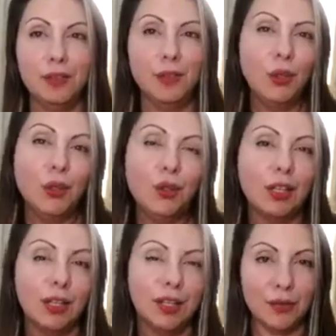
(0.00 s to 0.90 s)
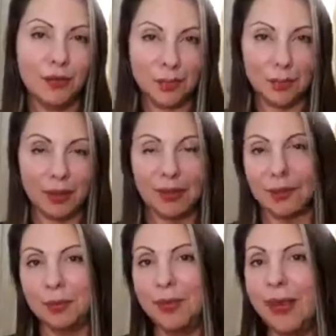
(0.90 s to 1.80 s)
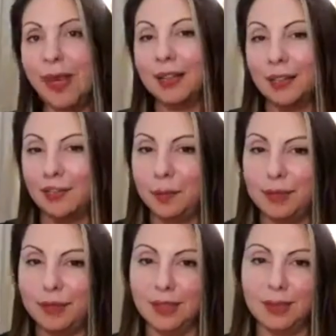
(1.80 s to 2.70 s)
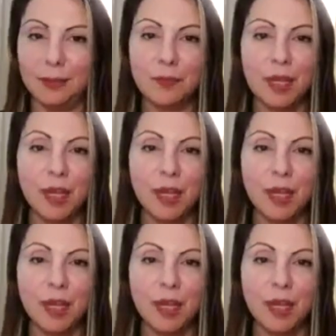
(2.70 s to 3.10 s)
you look like a respectable, active business?